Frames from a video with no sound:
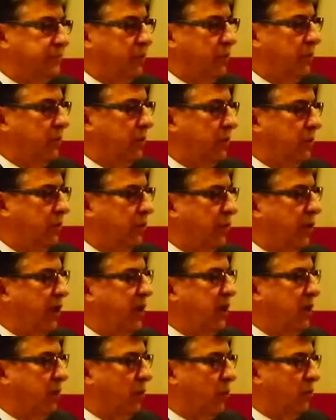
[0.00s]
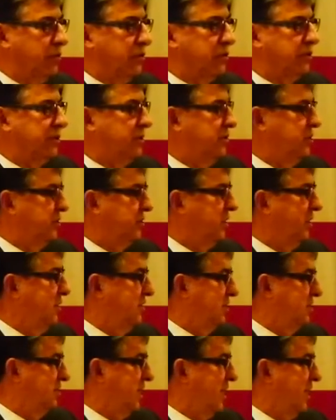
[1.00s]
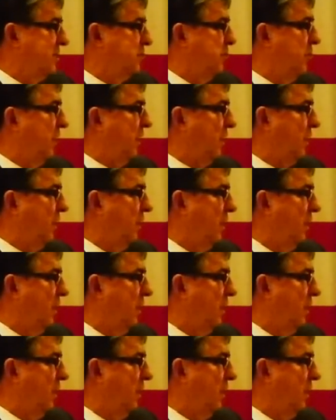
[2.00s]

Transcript: uranium ore, just this last week.